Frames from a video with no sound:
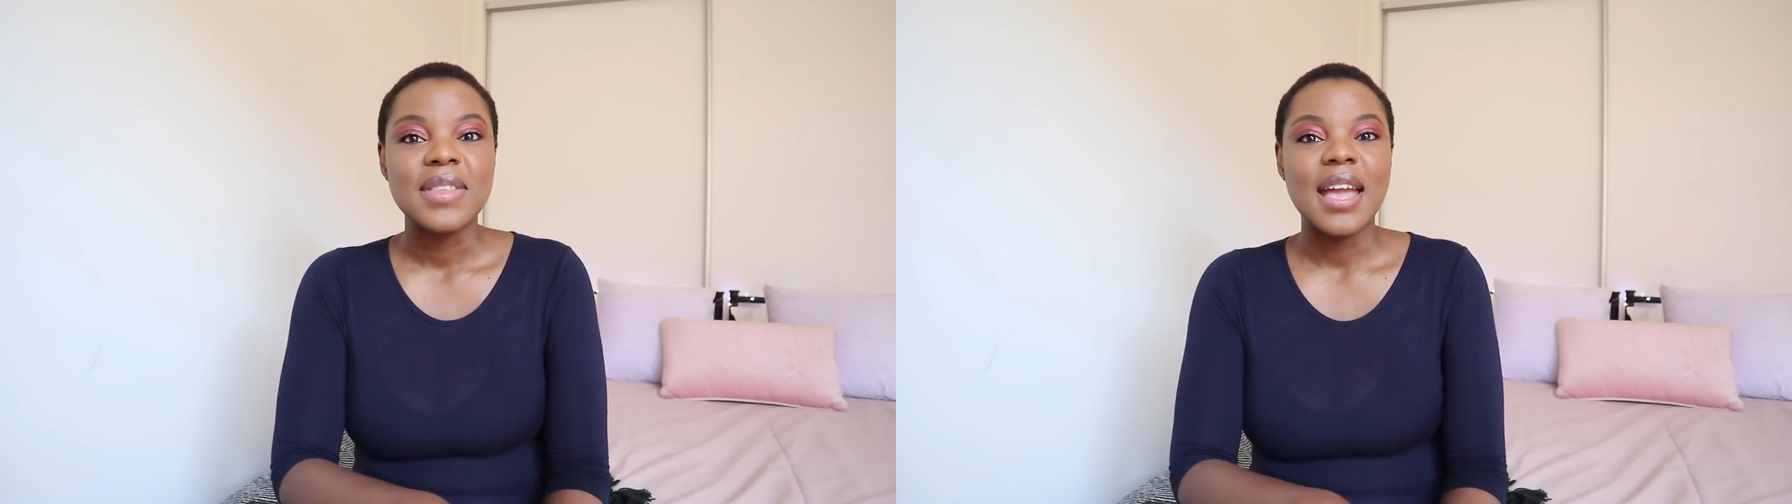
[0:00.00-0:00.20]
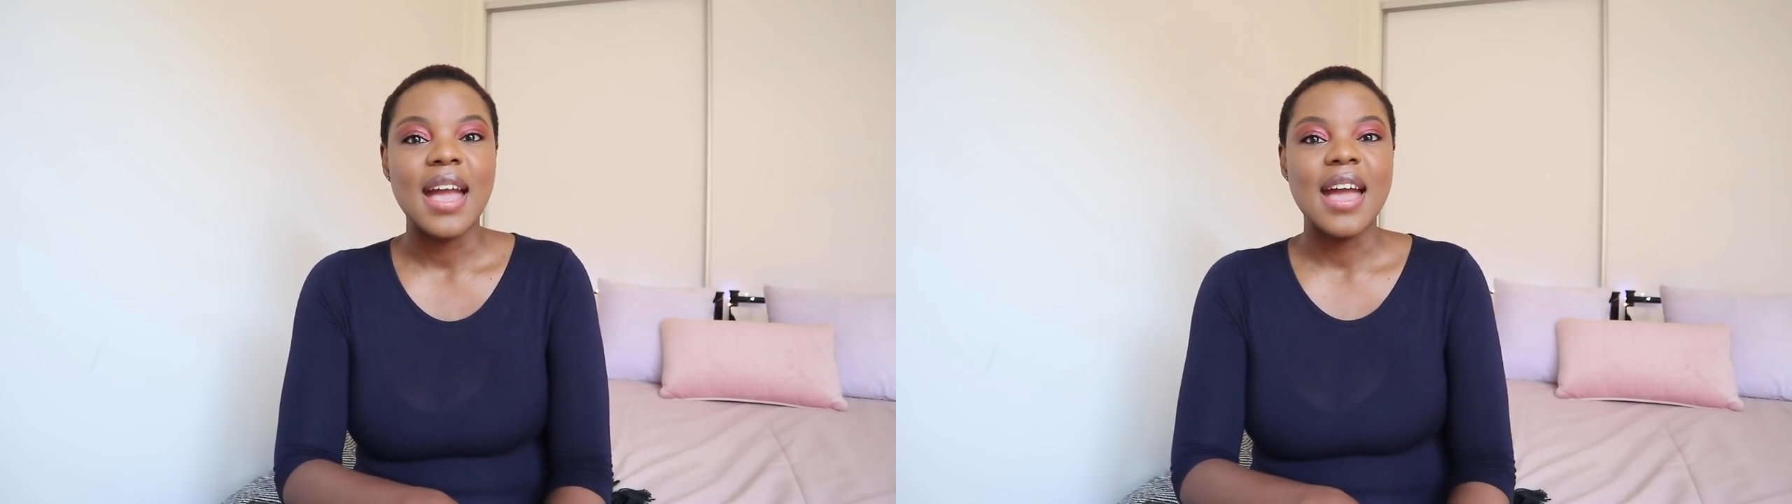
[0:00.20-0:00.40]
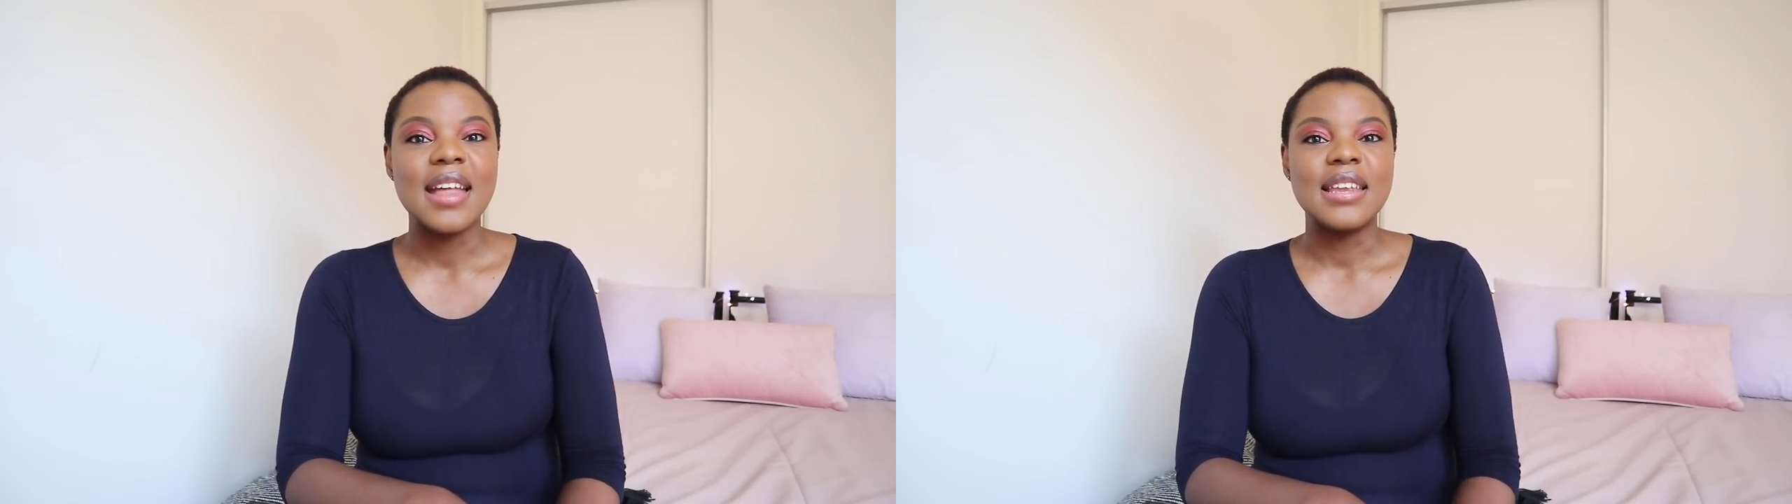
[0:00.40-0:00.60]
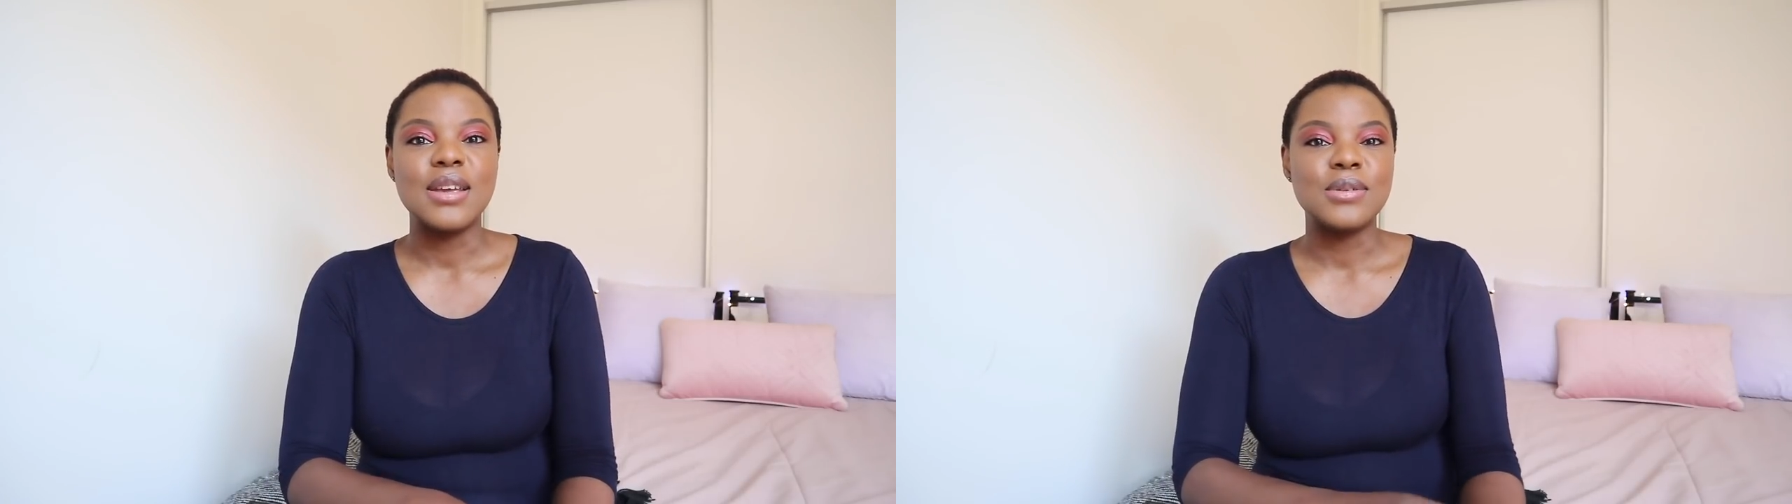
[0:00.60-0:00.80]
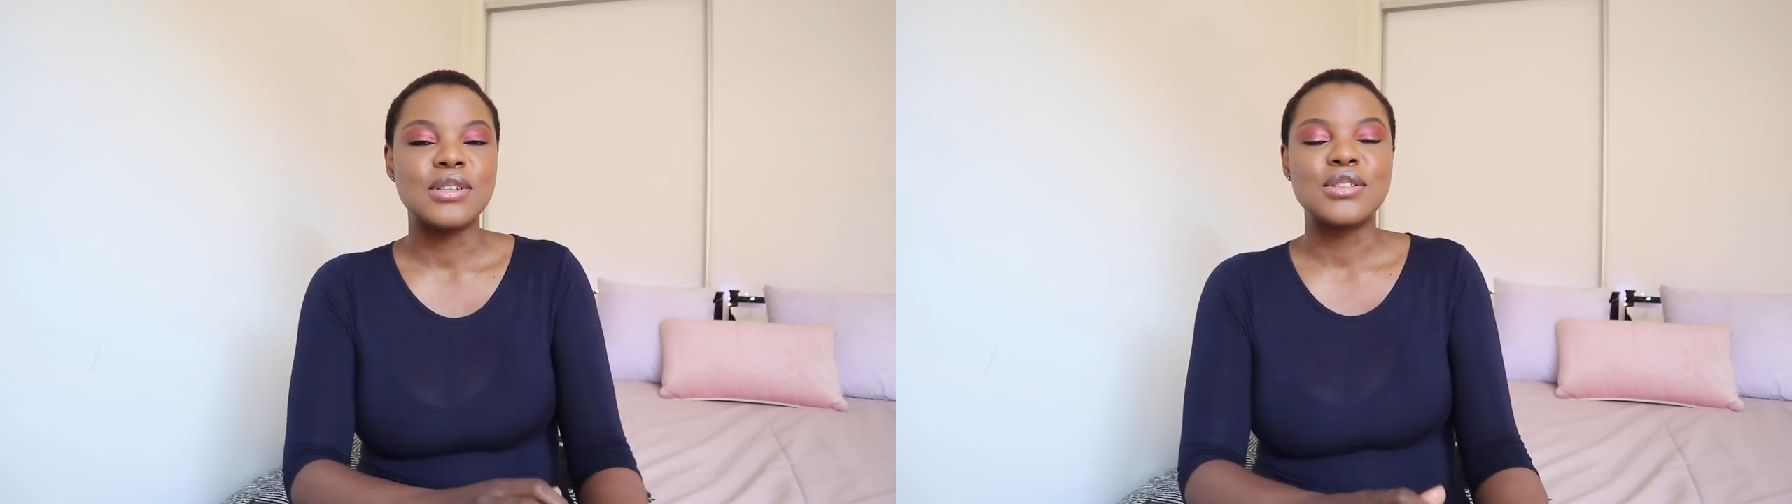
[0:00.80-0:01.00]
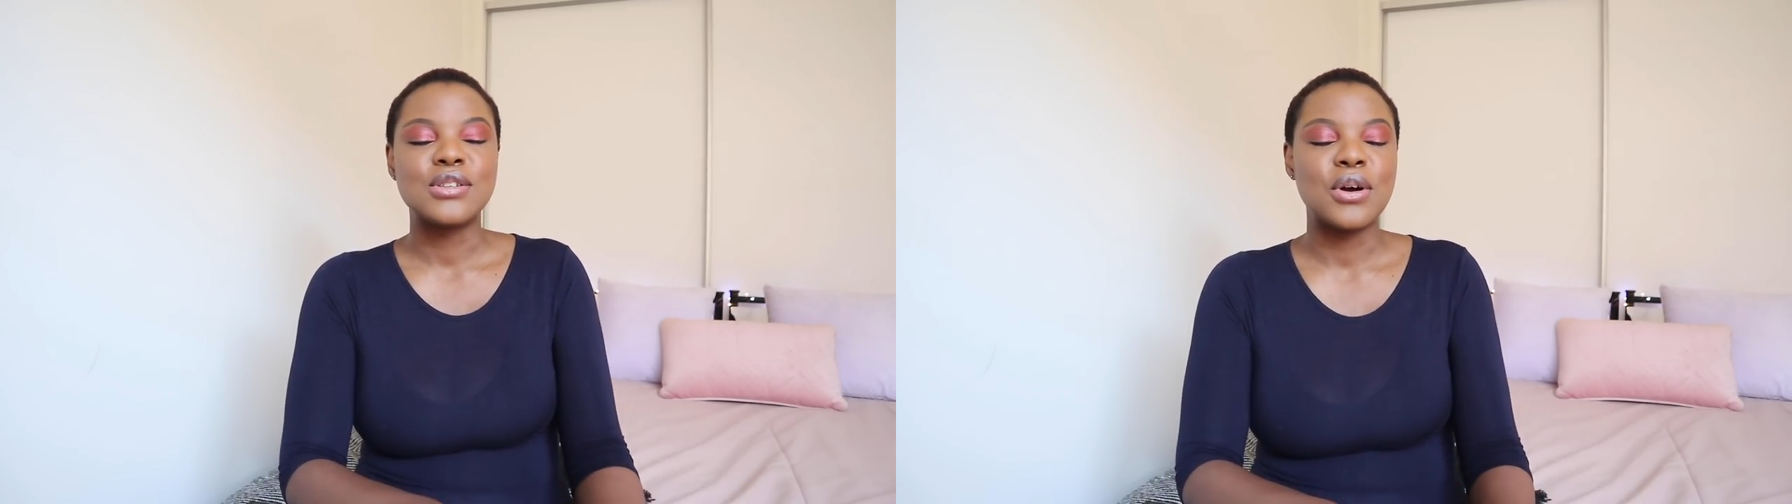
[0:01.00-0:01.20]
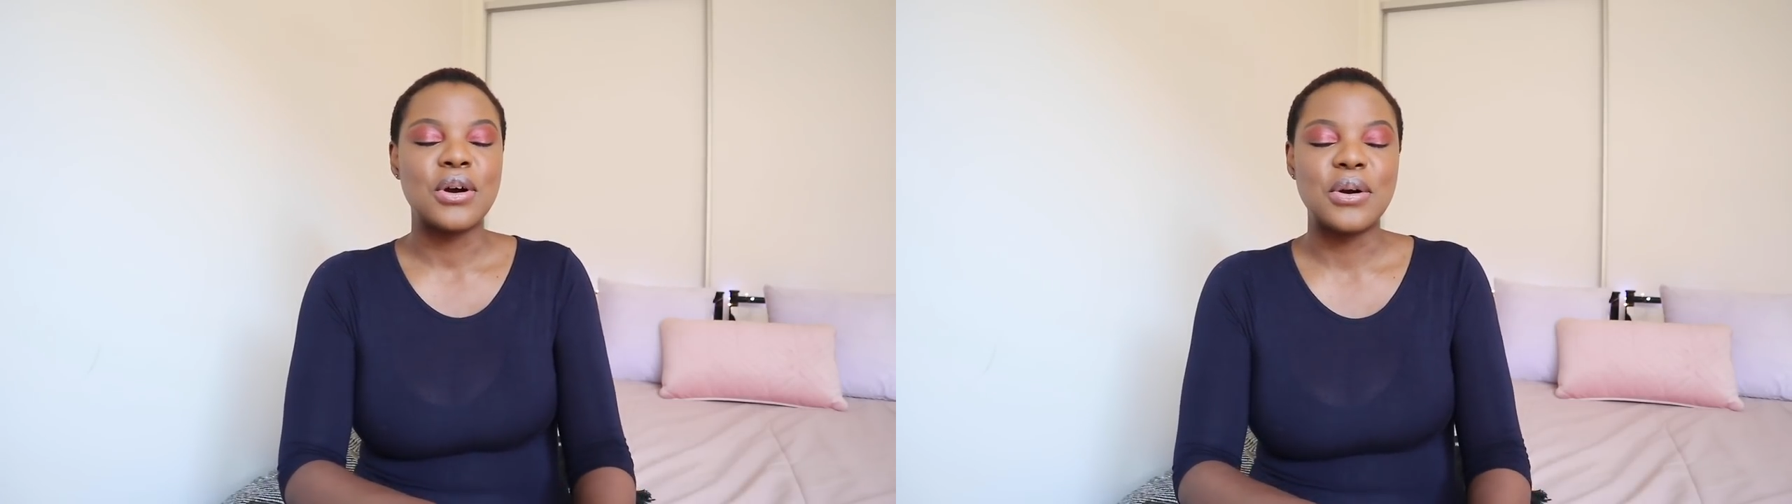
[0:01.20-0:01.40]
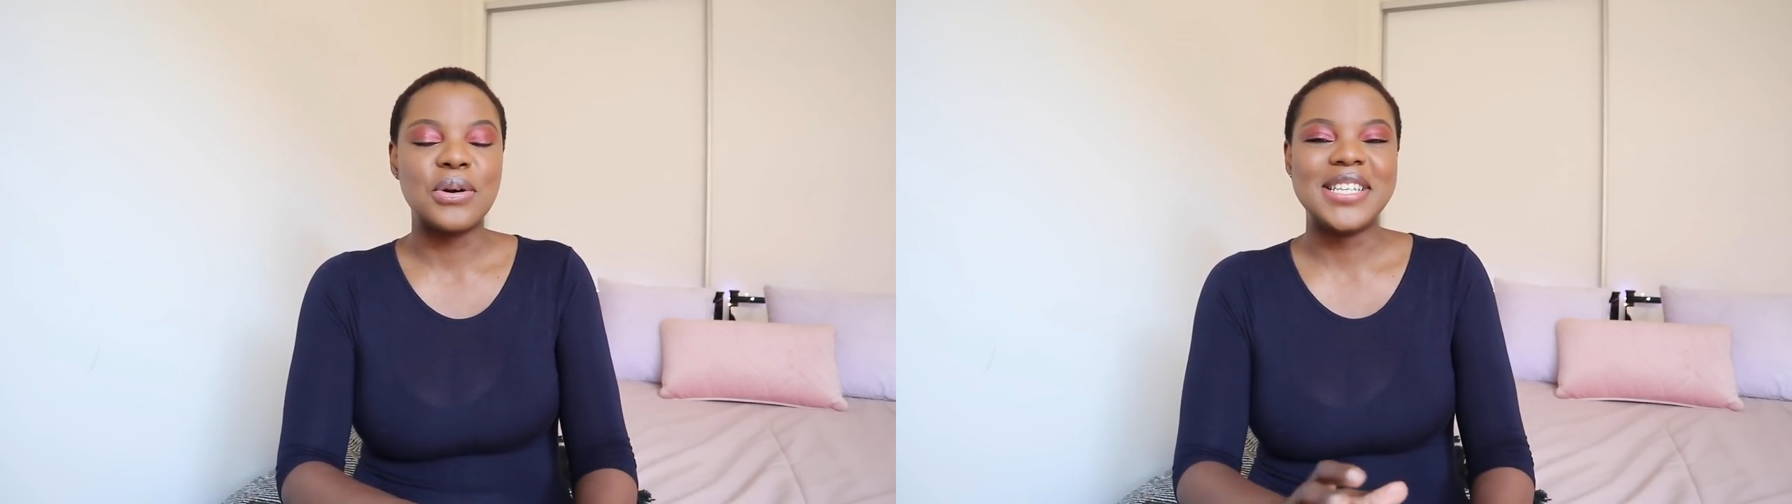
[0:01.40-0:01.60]
And he was
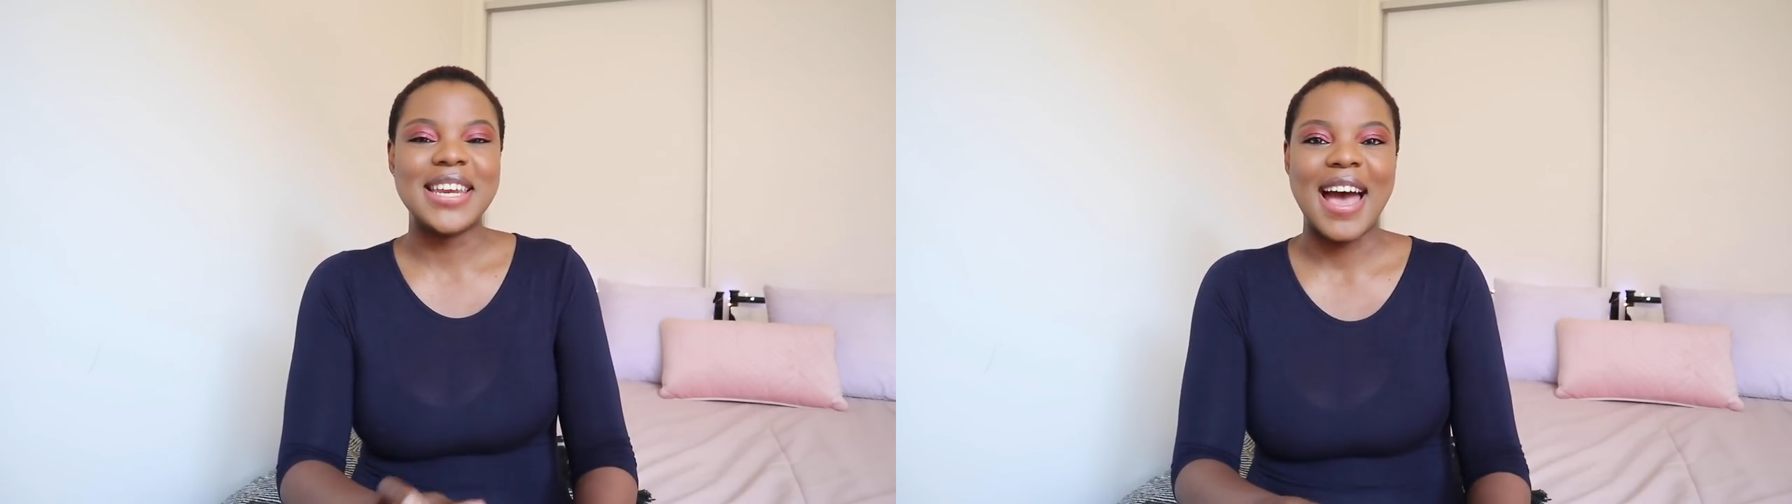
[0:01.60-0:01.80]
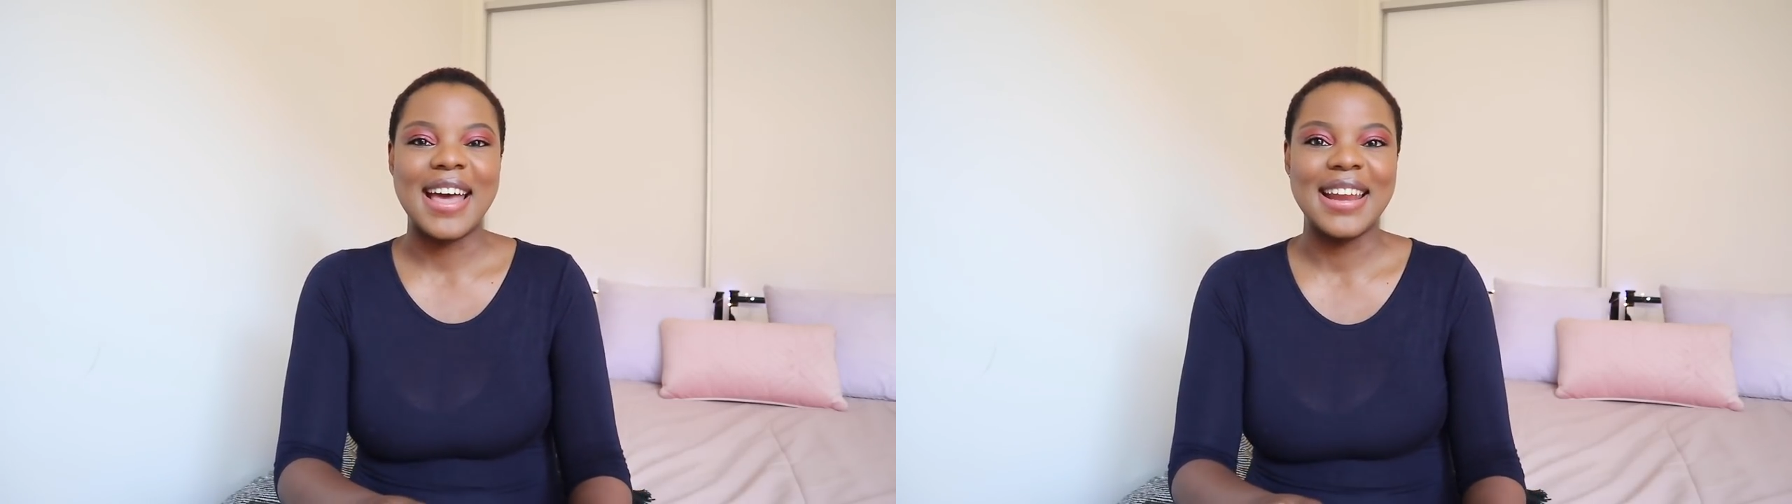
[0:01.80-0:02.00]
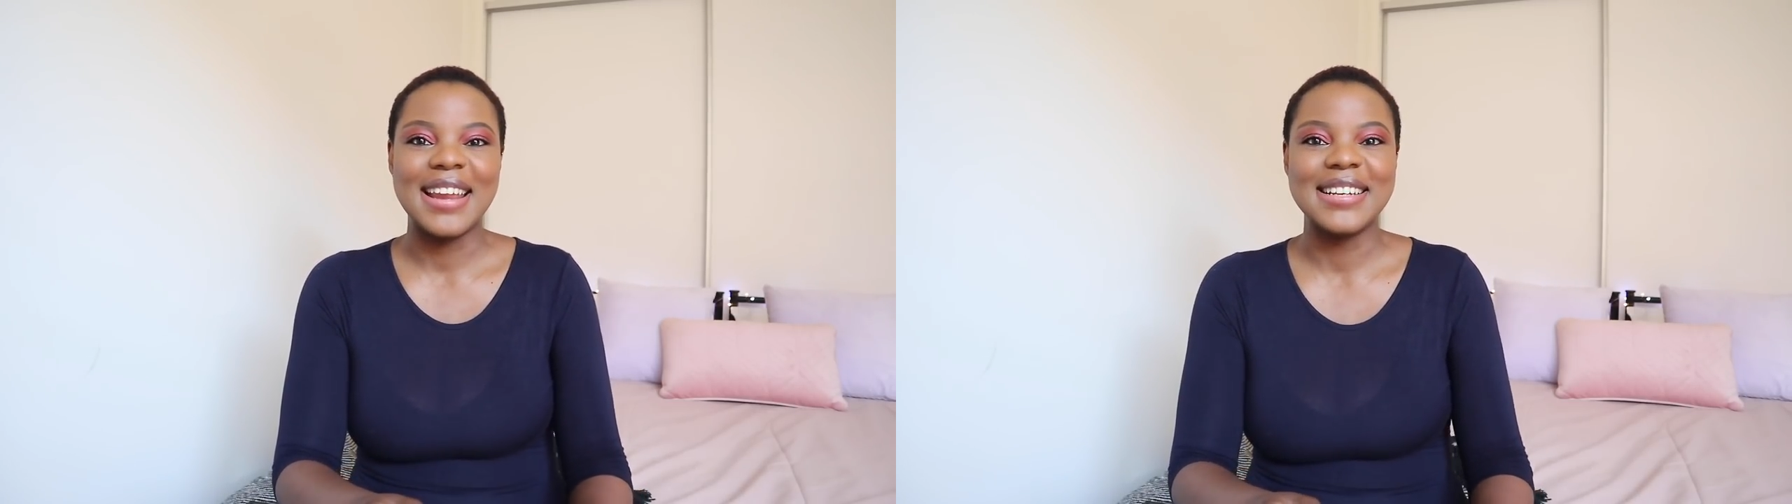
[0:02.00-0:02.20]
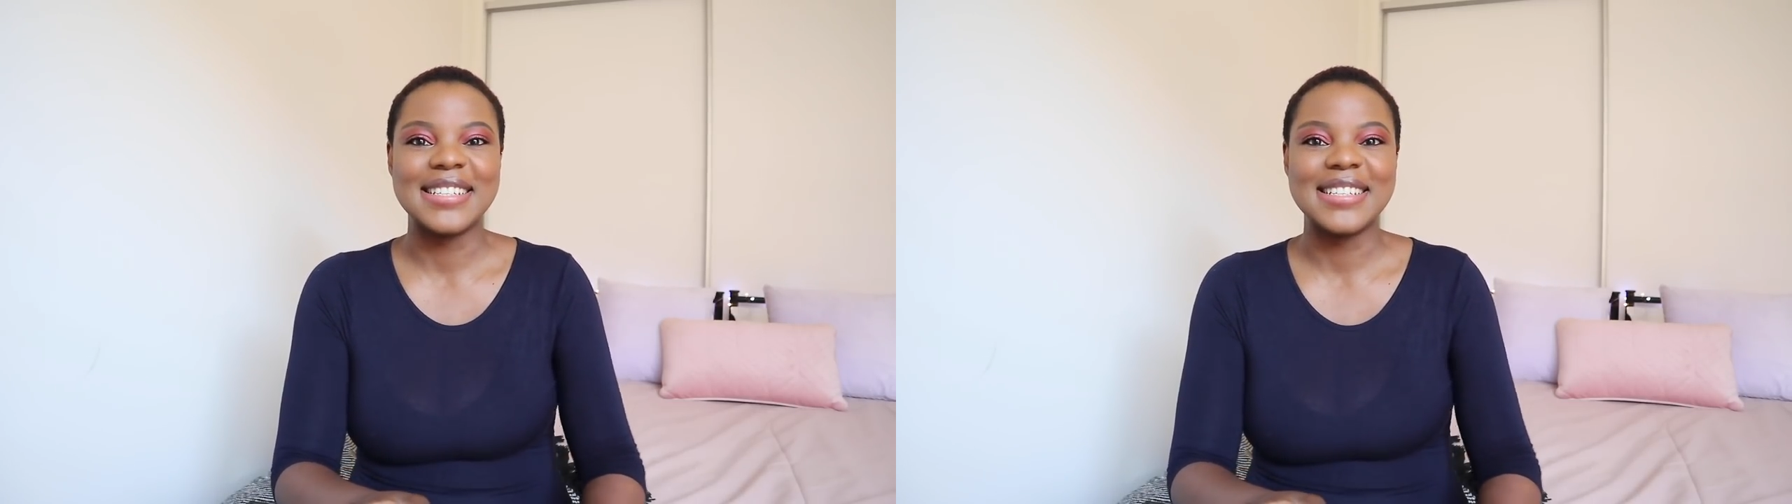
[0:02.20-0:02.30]
so chatty,